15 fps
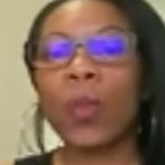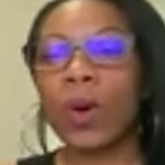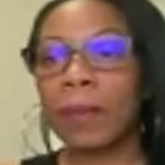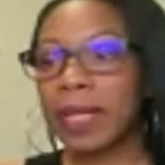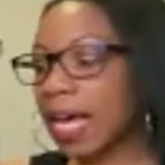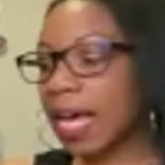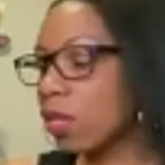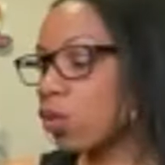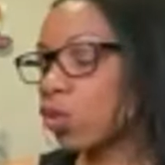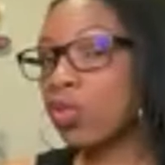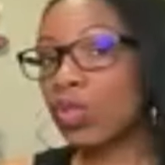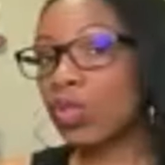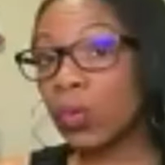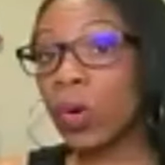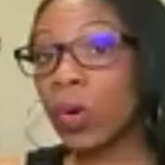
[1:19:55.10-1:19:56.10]

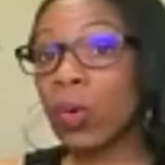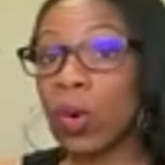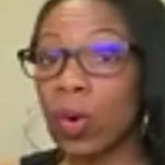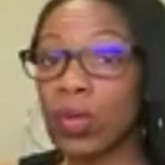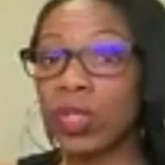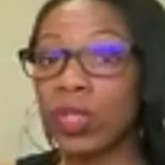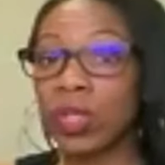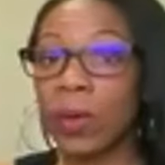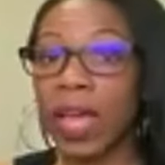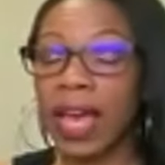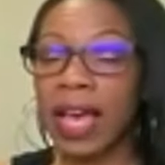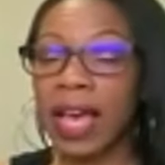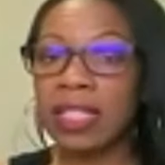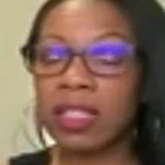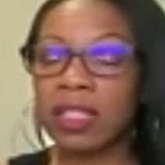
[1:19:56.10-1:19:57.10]
Womanizer Duo also
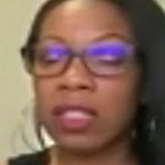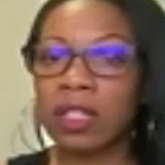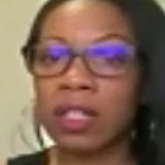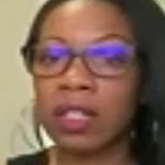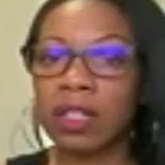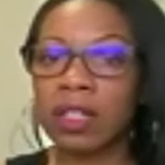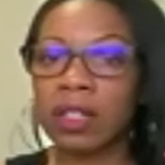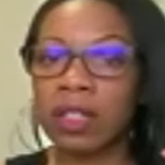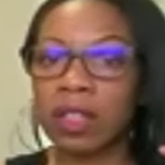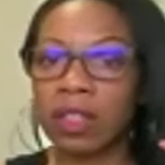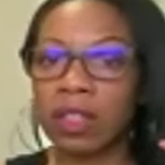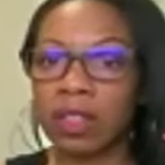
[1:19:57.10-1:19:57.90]
has the